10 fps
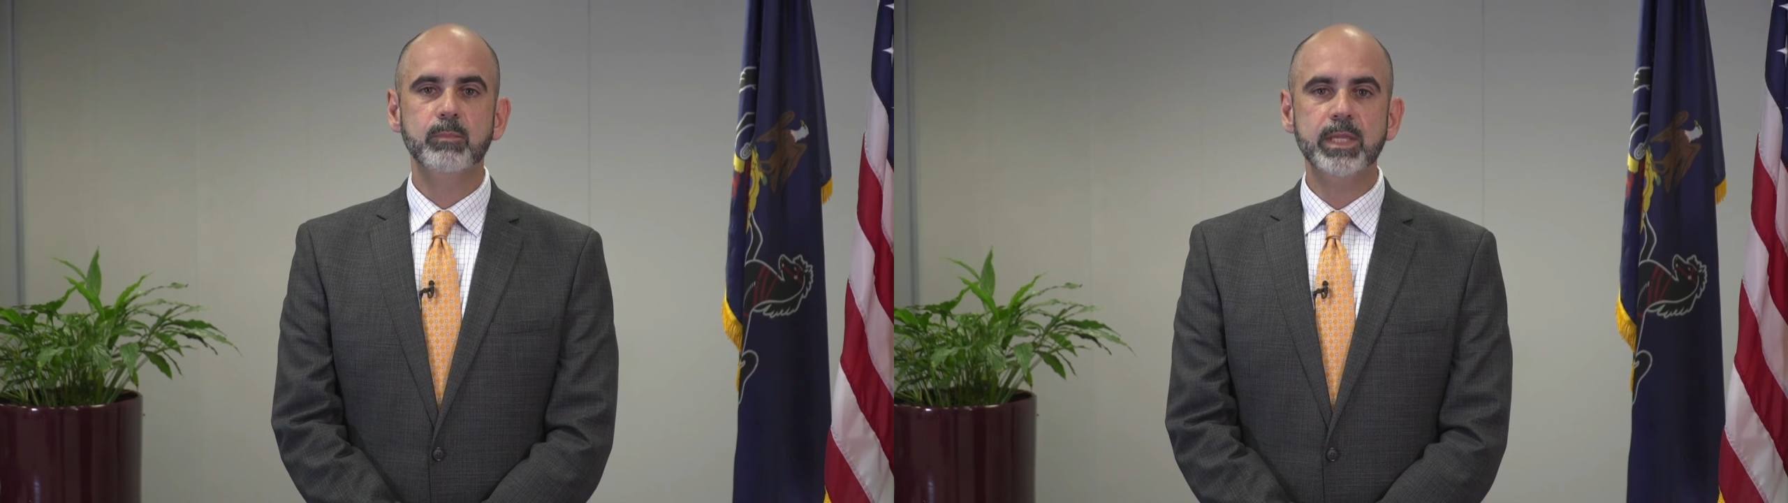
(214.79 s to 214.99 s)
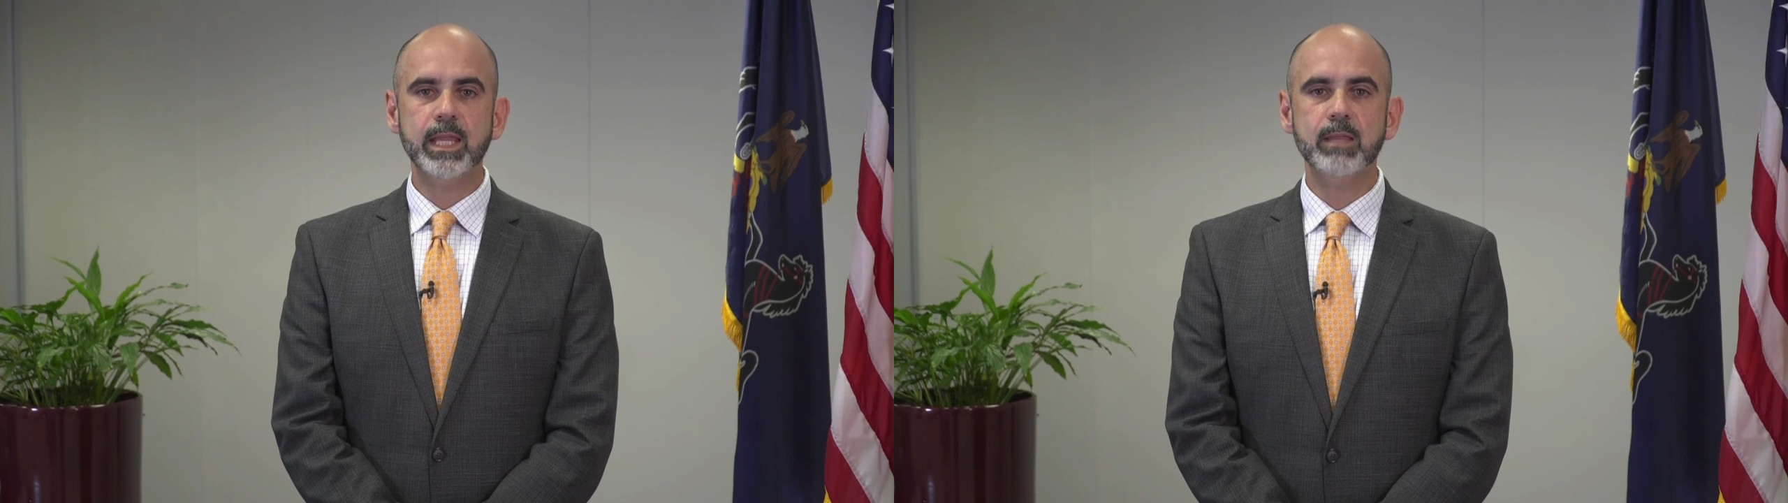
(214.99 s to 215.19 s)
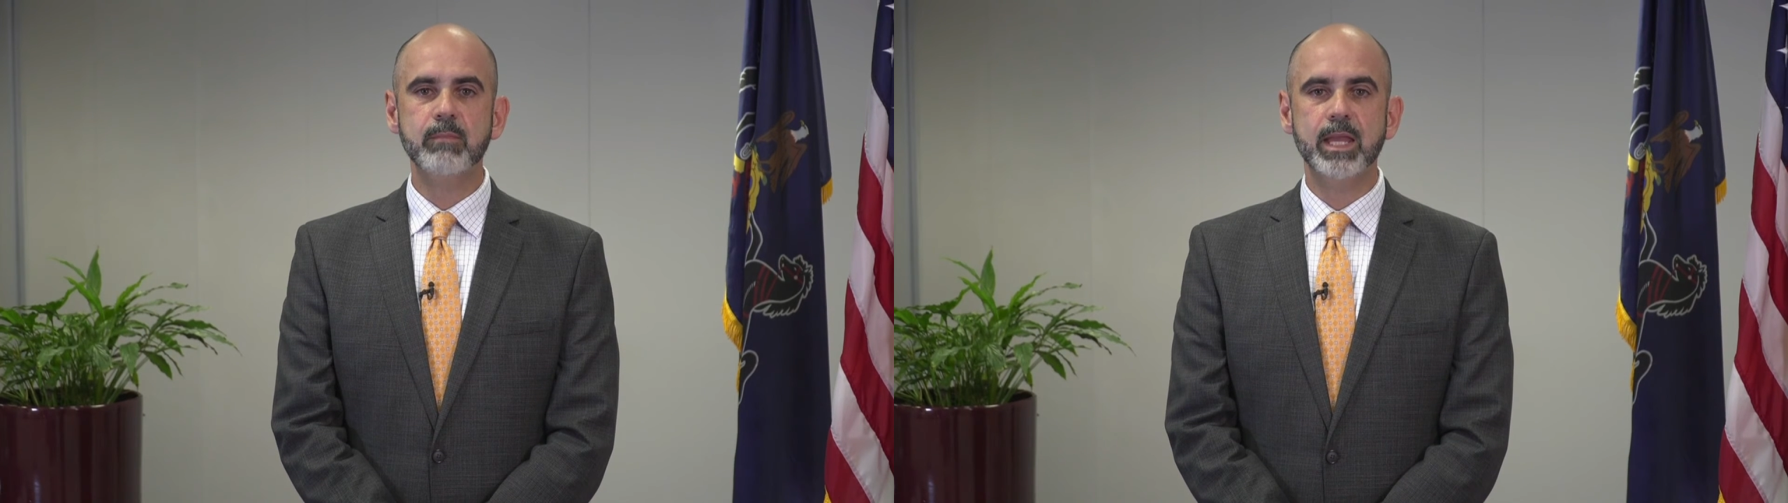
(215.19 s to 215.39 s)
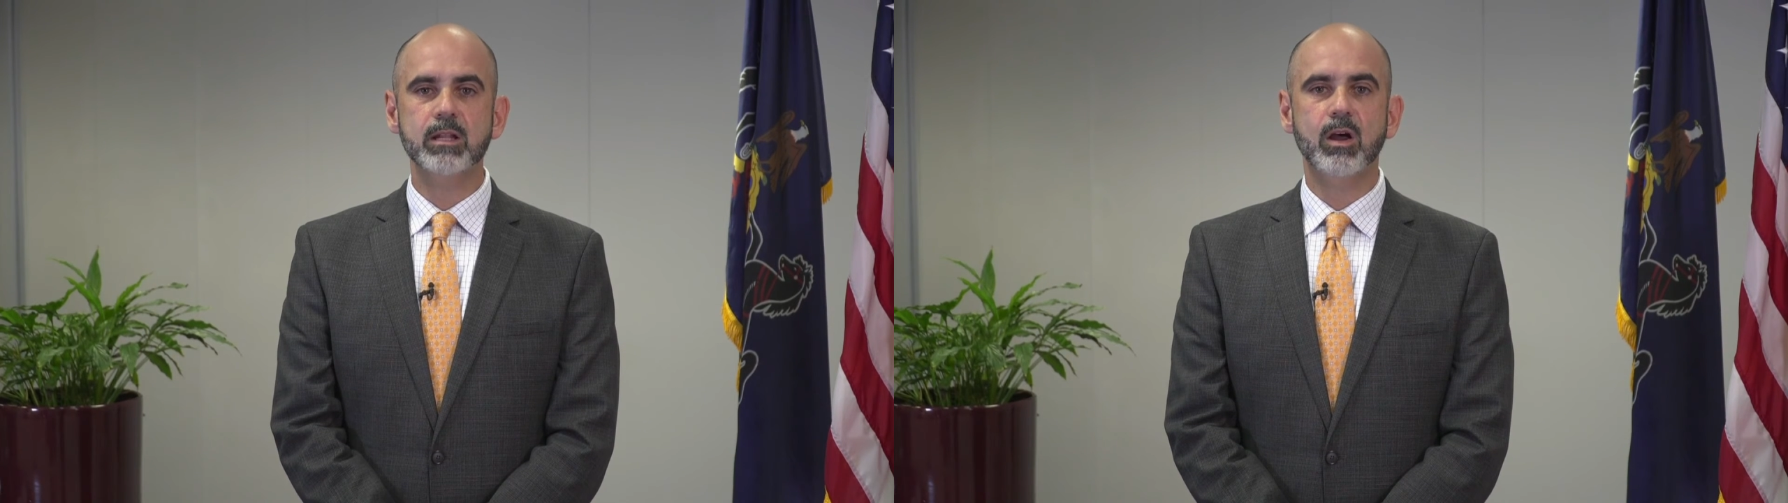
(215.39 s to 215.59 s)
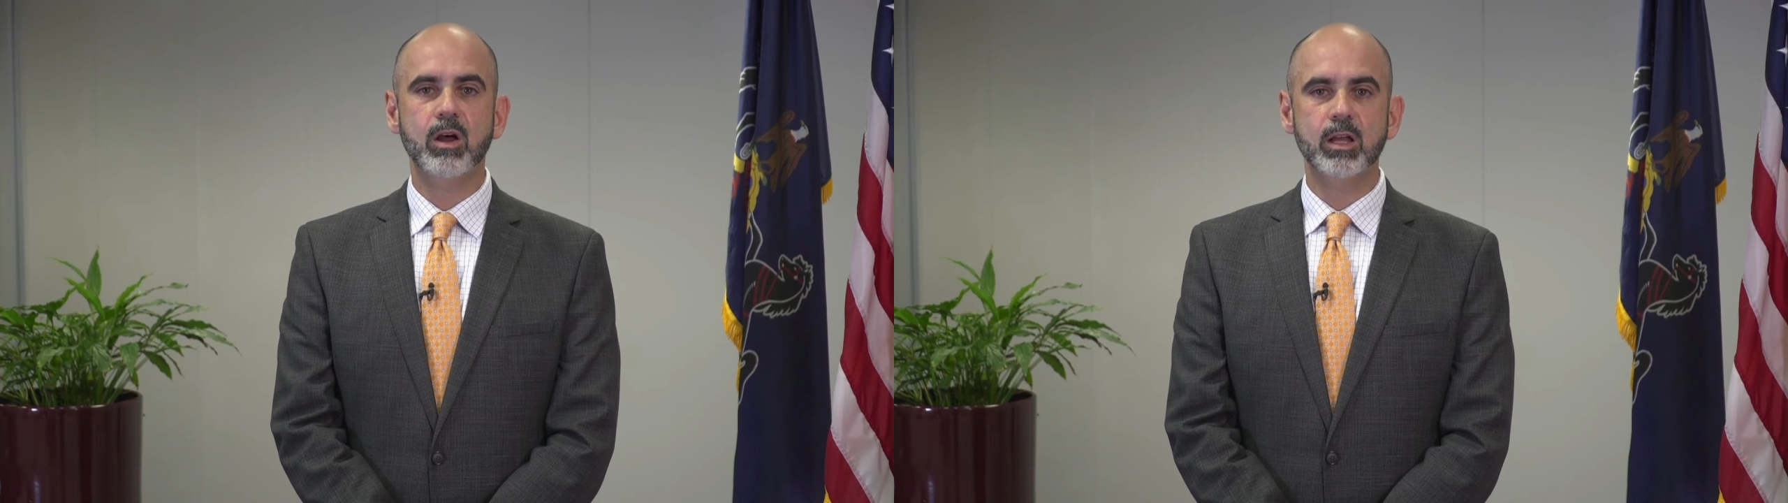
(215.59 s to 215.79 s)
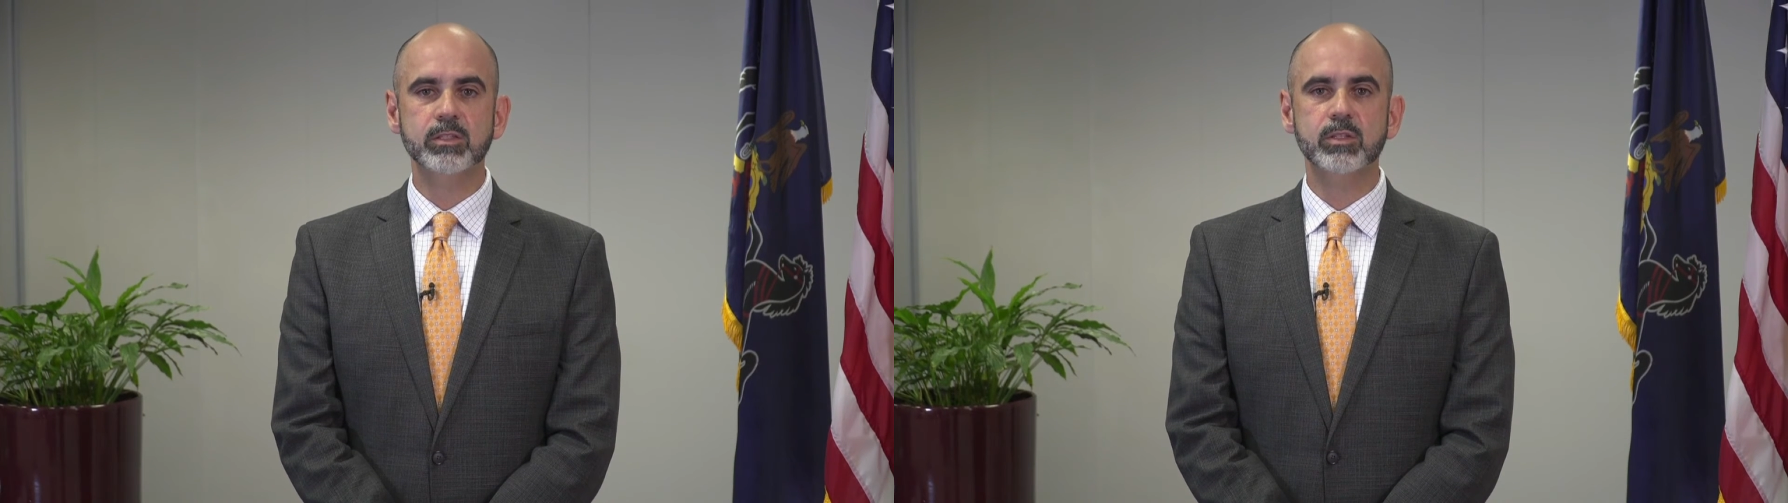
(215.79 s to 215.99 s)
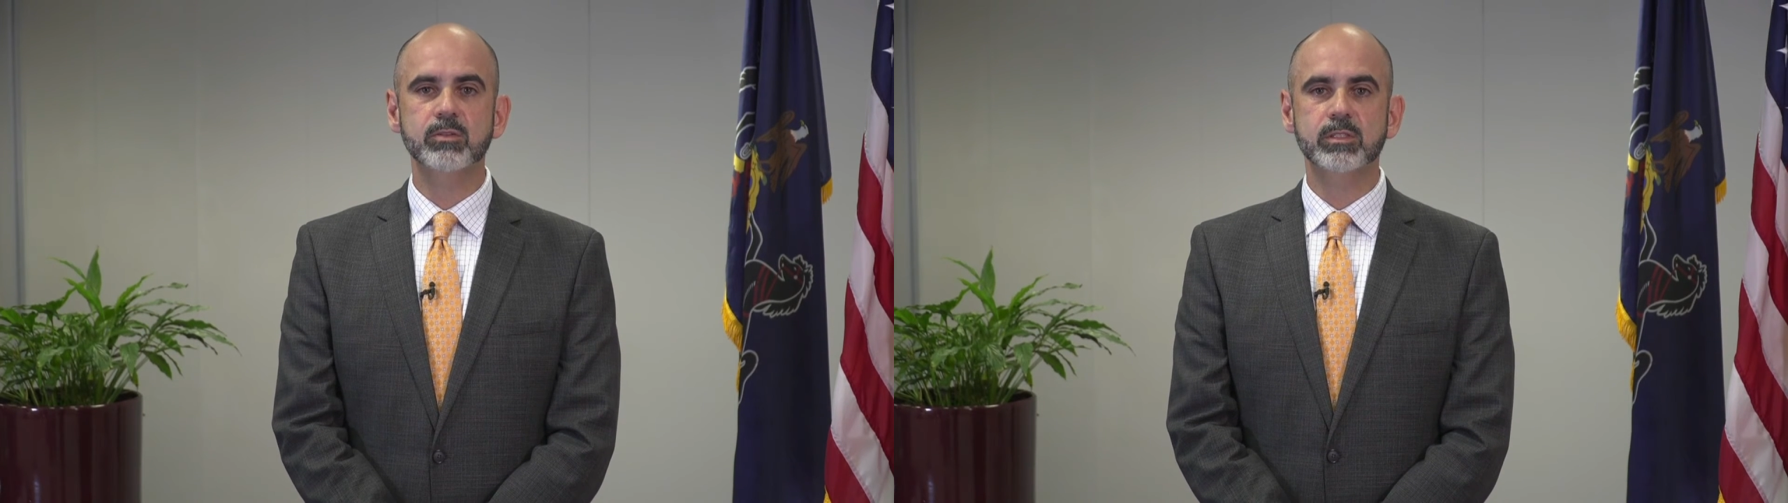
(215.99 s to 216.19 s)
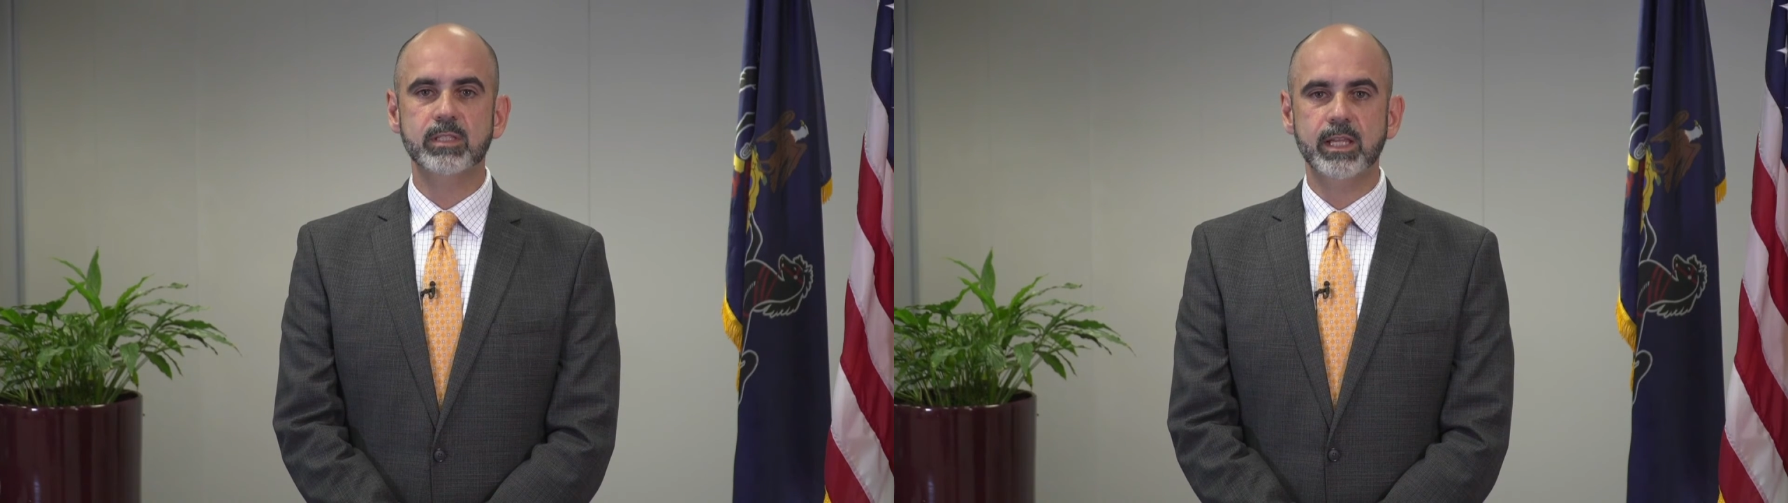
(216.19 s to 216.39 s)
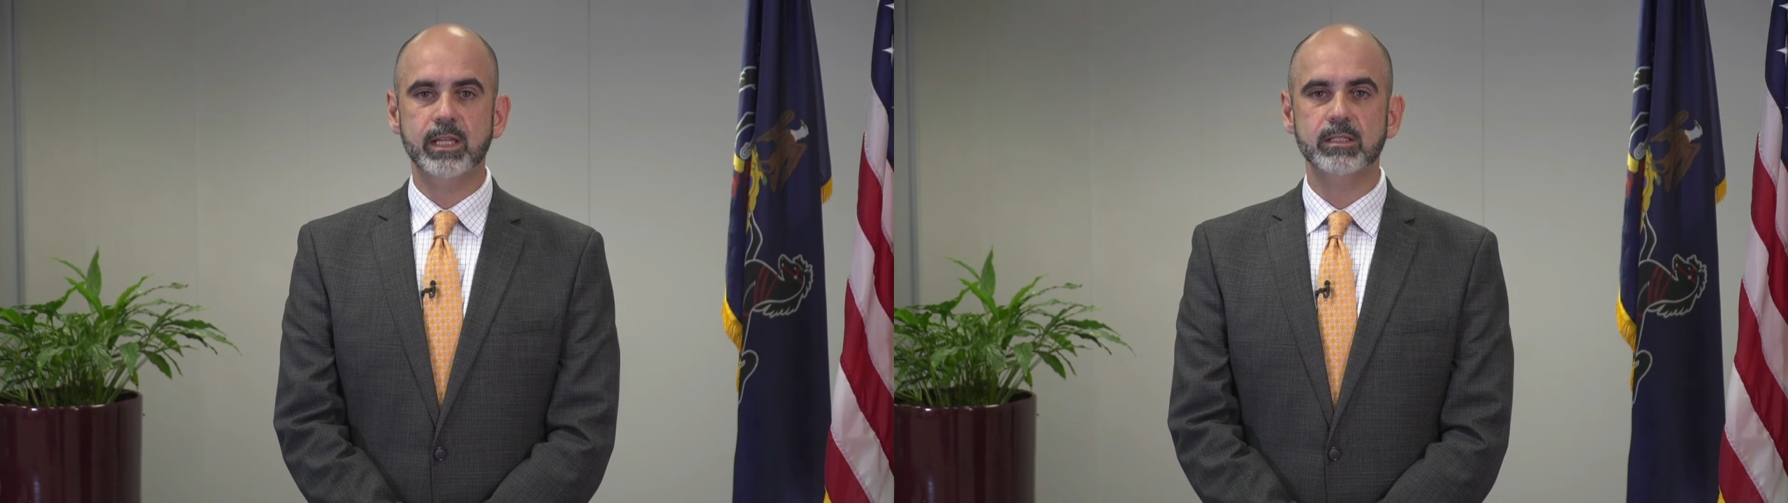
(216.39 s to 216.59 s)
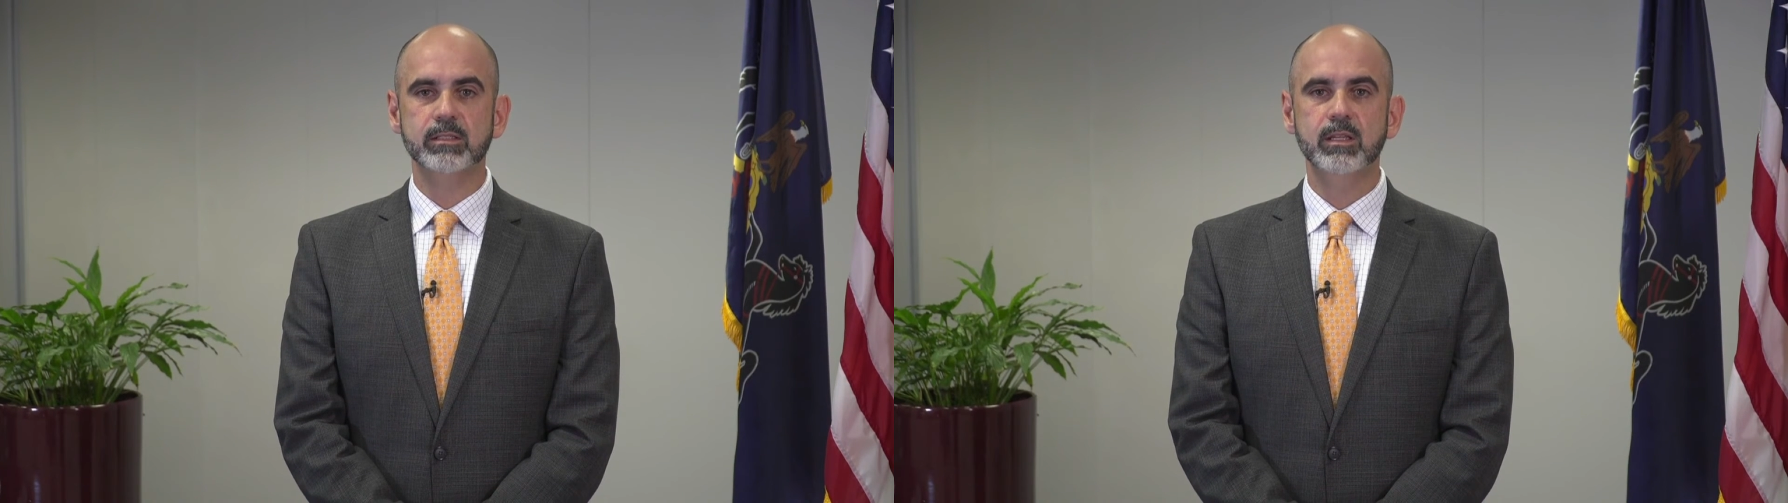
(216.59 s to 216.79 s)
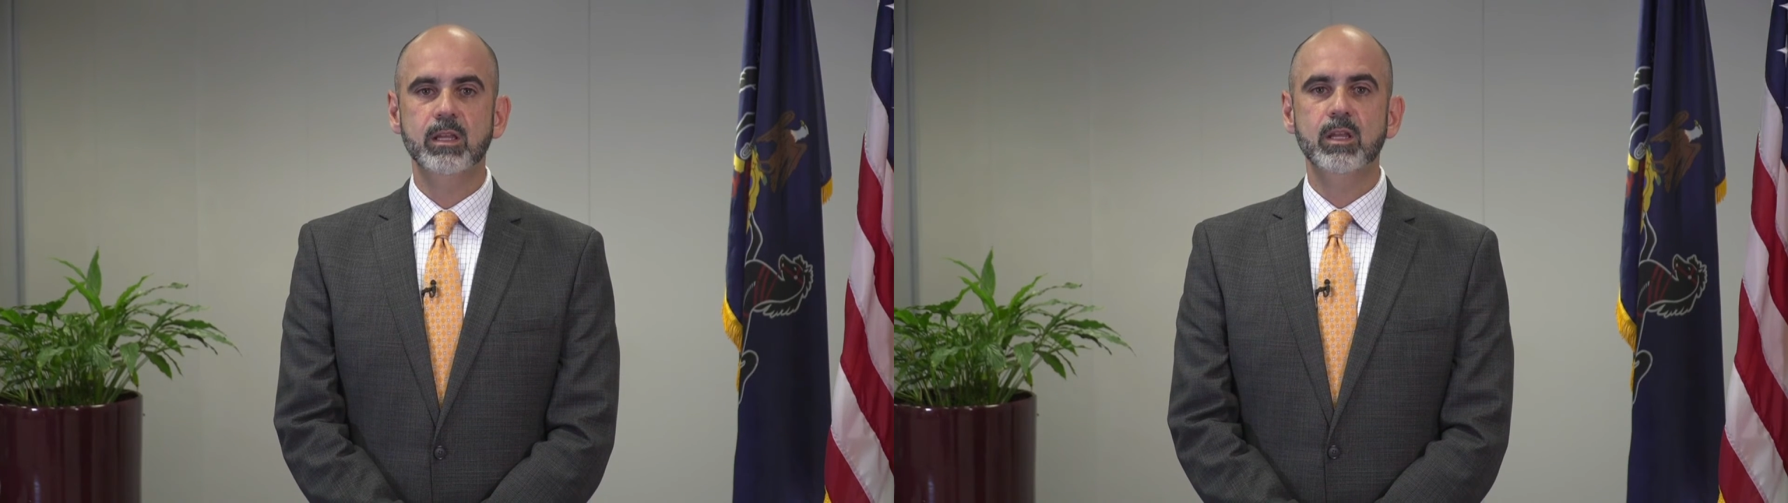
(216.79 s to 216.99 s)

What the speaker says: PAMED also stands